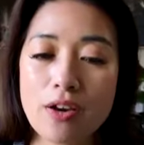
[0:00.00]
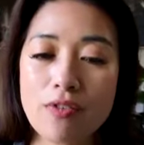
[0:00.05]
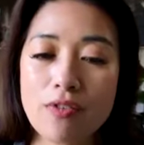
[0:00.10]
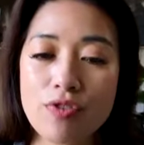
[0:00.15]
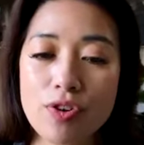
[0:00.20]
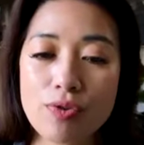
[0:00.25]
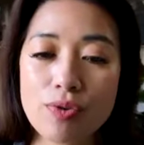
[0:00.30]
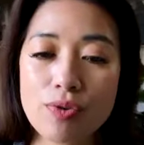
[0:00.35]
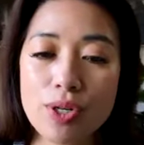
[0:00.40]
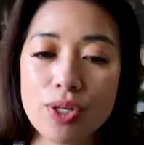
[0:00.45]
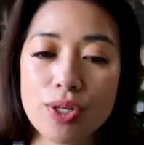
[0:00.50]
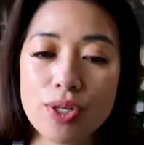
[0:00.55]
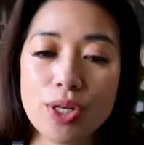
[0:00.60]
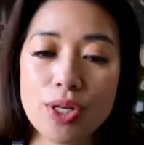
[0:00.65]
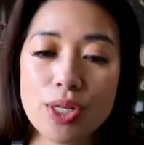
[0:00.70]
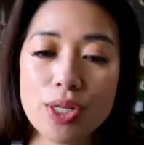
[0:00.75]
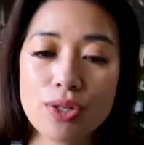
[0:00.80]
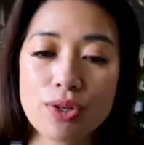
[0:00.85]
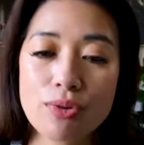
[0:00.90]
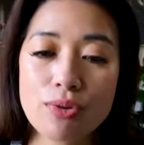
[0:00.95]
If you're
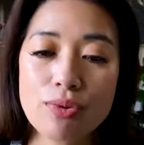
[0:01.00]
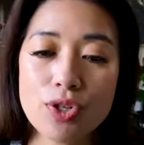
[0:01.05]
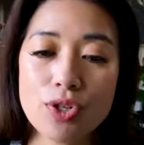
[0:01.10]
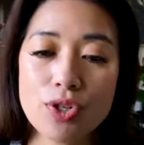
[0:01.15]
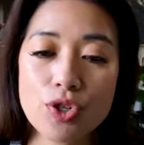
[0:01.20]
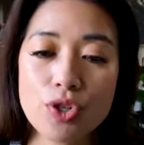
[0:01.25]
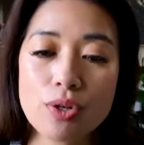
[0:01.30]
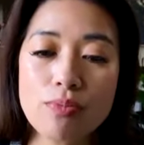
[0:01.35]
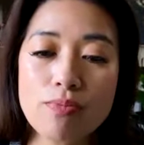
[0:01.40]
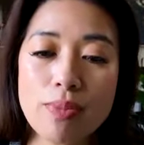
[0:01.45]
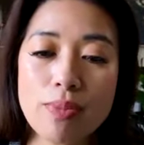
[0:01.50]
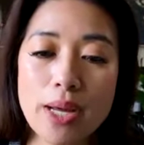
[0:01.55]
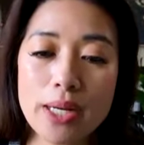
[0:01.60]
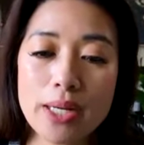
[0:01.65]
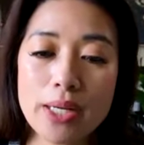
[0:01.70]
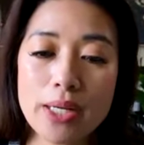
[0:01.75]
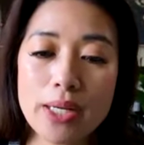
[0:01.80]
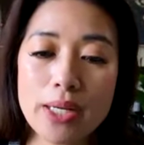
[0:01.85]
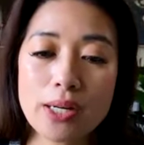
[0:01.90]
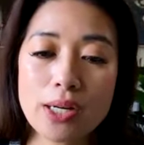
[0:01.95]
returning to original
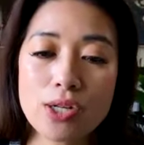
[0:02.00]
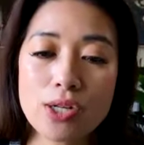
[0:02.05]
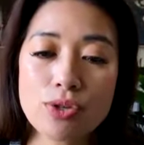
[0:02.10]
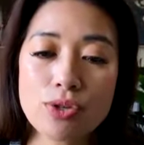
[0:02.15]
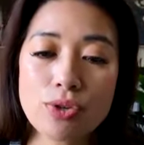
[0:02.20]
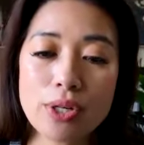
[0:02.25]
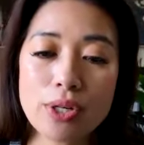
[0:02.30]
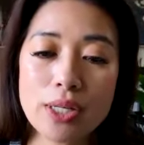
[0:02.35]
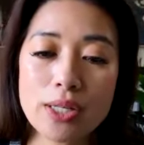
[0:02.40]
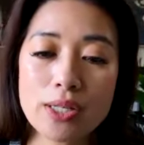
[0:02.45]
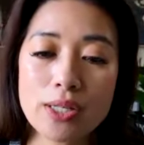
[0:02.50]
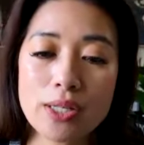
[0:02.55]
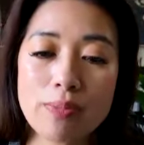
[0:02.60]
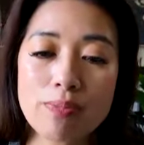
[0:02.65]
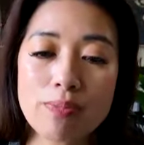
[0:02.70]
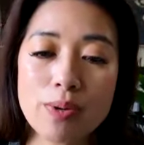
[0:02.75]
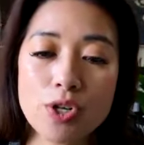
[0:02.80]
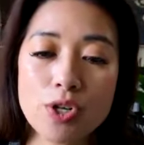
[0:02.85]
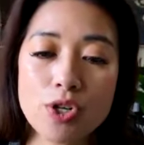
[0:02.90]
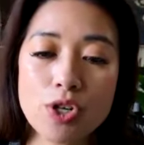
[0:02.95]
Medicare and joining a
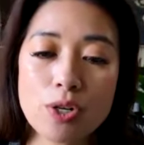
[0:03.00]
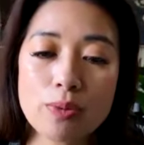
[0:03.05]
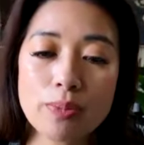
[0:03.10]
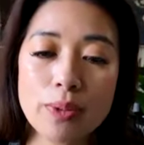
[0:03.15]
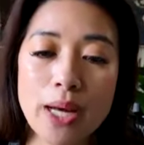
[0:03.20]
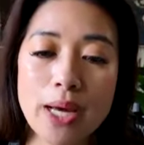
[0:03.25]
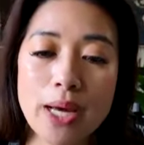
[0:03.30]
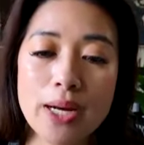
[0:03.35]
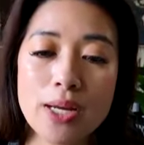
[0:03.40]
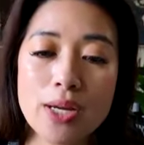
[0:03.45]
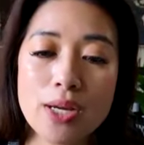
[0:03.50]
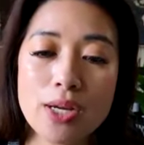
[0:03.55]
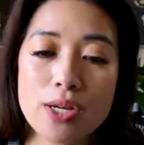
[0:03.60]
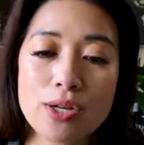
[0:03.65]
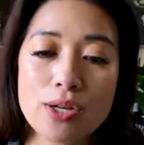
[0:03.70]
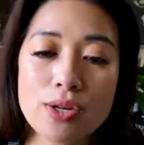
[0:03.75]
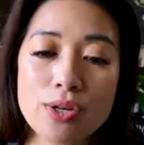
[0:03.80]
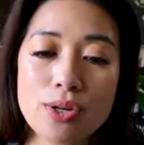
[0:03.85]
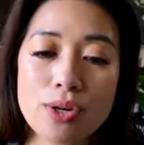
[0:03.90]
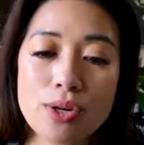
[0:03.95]
separate drug plan,
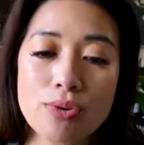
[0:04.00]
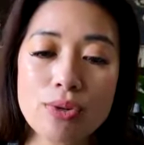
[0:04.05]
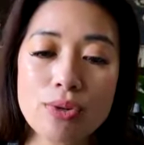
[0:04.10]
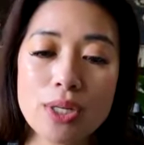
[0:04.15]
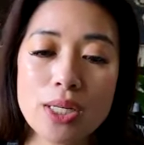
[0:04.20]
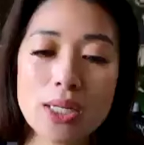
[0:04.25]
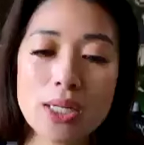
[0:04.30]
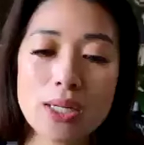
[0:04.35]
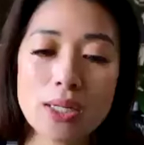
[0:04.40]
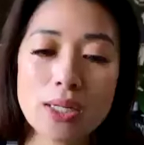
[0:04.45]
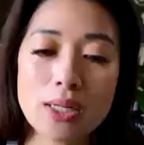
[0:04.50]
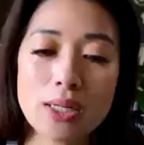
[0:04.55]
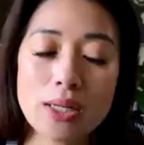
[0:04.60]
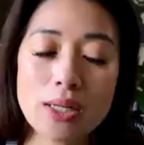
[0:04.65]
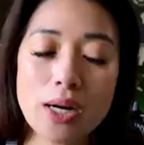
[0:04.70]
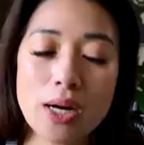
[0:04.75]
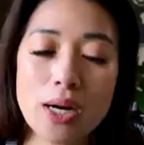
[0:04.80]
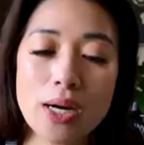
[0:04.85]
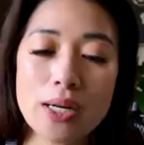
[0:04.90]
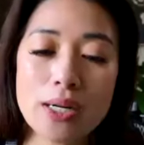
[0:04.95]
you don't need to
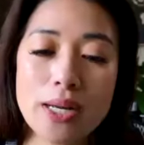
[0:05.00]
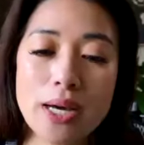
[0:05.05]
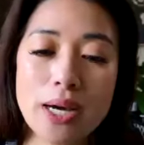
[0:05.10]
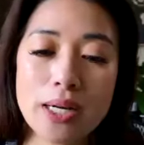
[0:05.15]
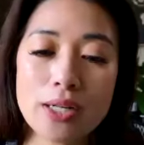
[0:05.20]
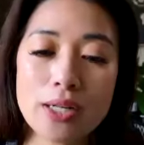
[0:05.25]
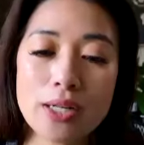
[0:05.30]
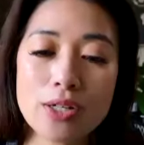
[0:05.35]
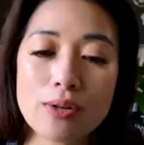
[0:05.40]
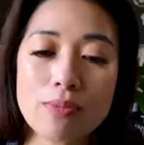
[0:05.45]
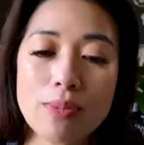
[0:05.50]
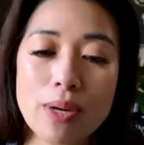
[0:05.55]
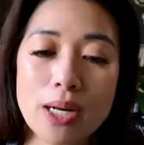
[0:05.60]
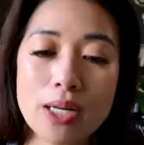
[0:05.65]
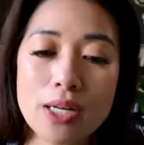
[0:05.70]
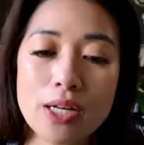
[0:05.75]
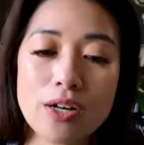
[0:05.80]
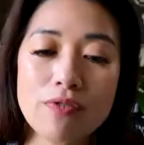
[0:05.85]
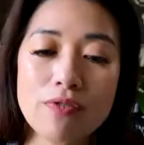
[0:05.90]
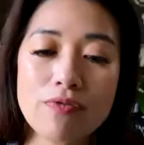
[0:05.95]
contact your
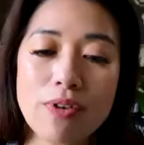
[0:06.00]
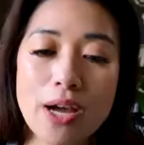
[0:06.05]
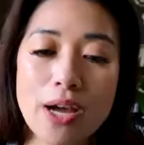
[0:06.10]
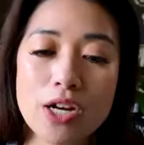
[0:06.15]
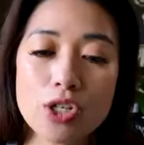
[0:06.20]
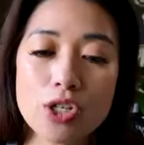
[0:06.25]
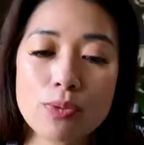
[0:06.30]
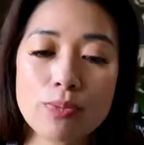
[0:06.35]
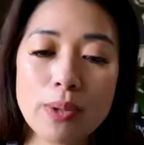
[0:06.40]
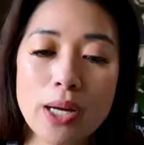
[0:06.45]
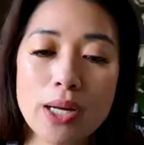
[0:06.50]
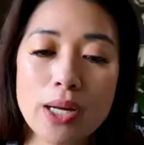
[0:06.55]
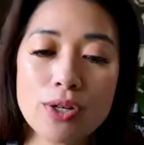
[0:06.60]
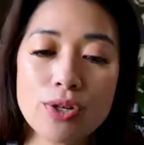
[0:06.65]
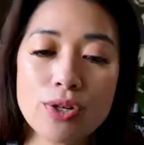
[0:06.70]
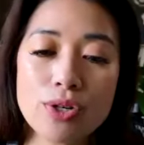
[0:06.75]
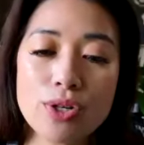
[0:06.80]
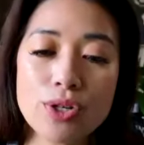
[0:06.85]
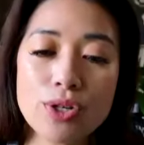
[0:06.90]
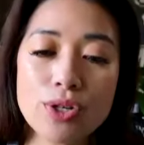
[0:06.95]
Medicare Advantage plan
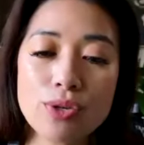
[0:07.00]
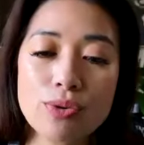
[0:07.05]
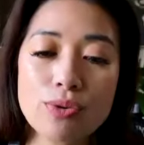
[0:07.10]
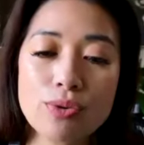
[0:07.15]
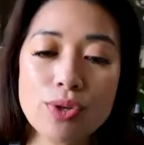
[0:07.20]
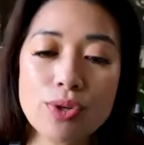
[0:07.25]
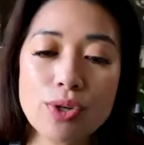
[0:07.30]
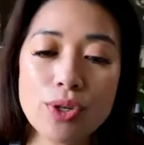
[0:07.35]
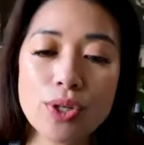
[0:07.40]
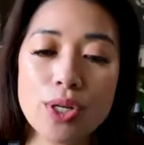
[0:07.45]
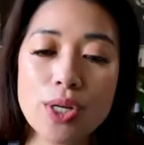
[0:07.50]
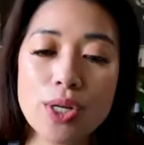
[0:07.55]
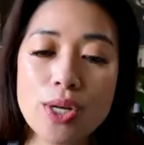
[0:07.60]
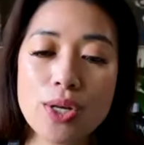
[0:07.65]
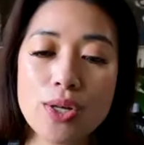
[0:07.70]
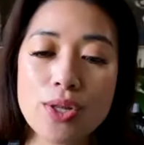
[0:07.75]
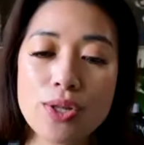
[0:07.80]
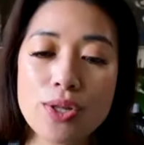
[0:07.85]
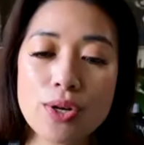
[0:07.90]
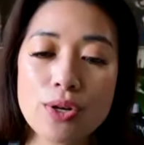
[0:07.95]
to disenroll.
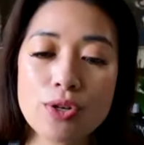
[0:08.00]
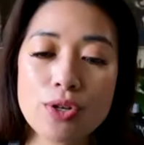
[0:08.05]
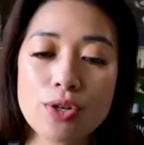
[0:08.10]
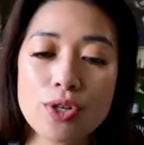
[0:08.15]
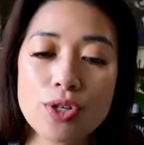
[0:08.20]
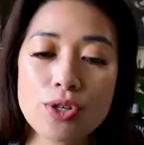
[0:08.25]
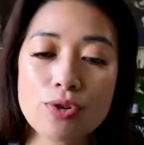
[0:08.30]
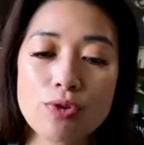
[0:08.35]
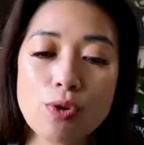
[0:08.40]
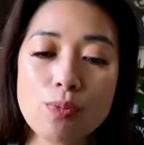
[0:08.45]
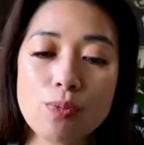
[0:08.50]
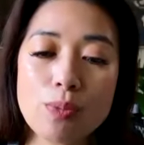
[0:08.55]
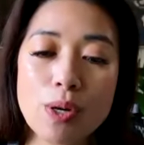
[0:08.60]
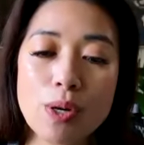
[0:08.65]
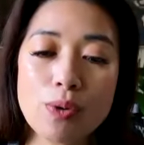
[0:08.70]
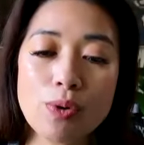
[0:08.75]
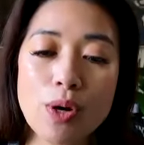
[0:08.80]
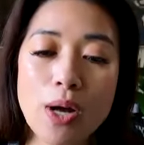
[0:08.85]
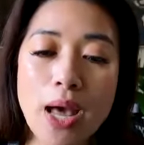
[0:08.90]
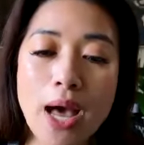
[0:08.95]
Then
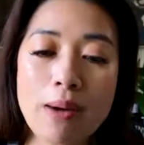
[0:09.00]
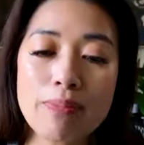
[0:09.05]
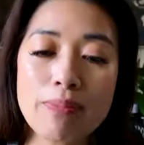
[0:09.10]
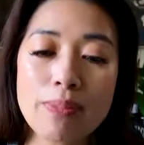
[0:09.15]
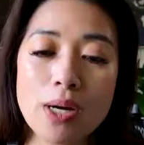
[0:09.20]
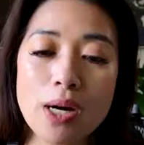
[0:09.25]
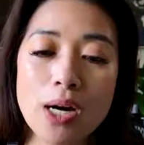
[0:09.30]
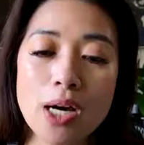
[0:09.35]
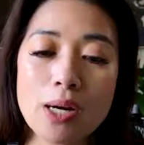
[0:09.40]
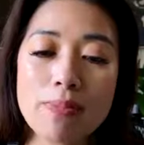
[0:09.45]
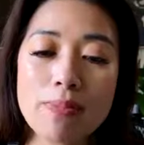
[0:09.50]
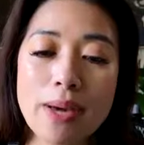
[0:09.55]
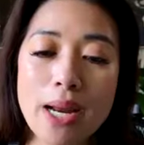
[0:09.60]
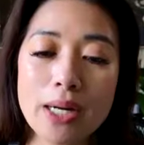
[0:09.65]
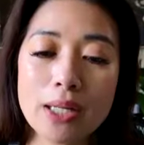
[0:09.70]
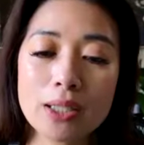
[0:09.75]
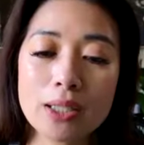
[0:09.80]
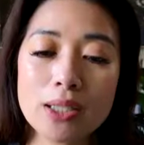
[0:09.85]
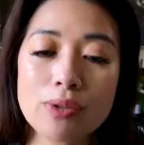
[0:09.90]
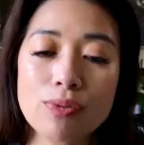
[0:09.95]
disenrollment will happen
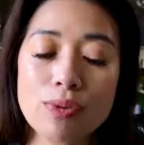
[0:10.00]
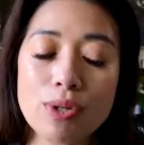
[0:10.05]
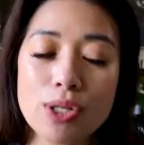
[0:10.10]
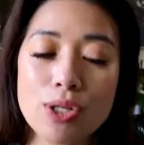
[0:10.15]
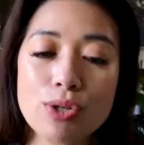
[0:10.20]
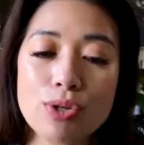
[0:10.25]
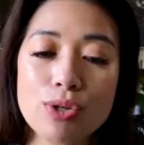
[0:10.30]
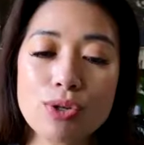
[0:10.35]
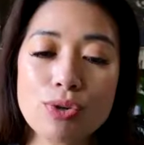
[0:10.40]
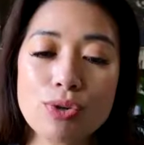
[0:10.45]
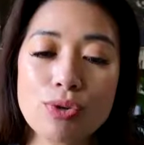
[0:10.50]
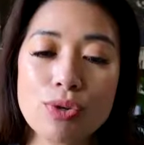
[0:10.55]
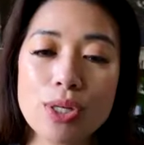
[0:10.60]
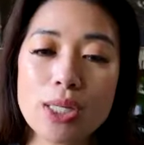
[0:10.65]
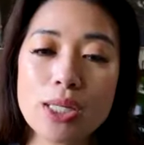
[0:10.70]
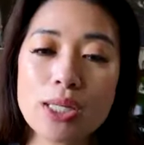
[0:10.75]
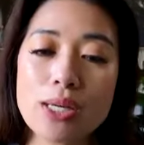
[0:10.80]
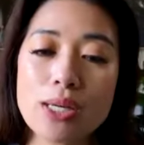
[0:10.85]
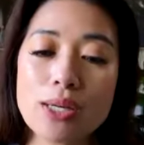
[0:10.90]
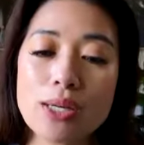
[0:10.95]
automatically when you
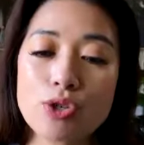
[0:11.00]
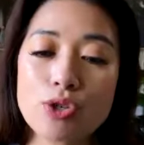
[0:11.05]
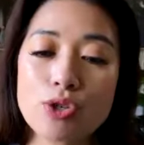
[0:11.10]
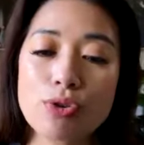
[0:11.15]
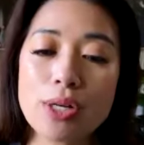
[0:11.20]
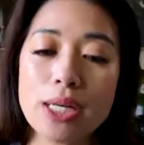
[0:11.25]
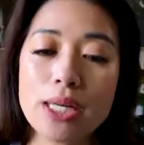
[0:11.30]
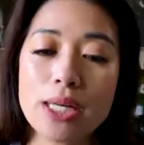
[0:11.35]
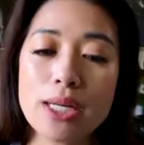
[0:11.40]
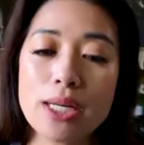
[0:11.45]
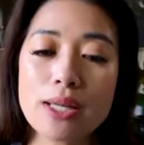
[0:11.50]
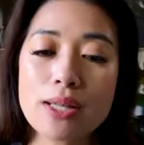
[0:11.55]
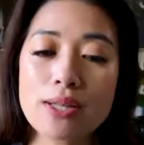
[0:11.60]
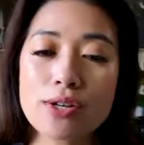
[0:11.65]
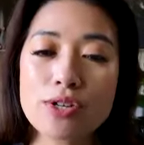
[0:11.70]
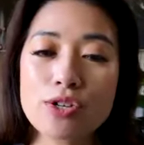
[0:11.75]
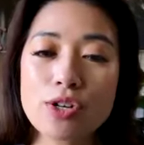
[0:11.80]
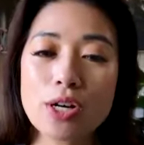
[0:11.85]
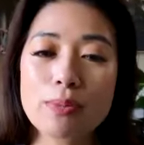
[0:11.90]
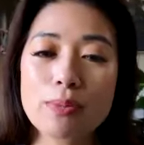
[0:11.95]
join
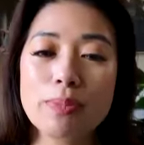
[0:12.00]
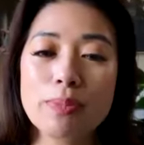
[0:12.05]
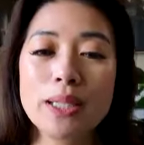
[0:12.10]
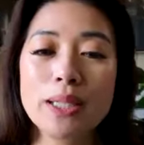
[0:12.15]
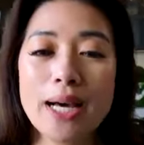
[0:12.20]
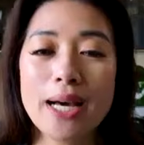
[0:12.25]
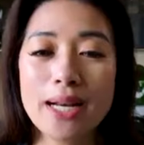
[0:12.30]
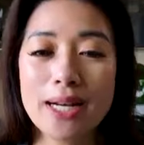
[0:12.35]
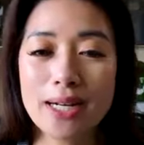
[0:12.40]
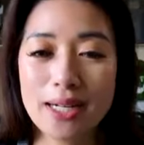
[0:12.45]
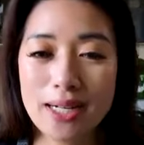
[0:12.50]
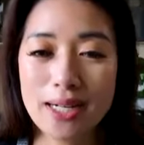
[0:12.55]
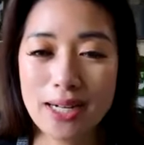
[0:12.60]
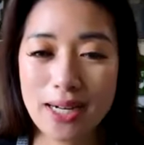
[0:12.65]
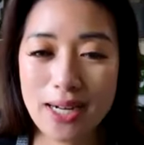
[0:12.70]
the drug plan.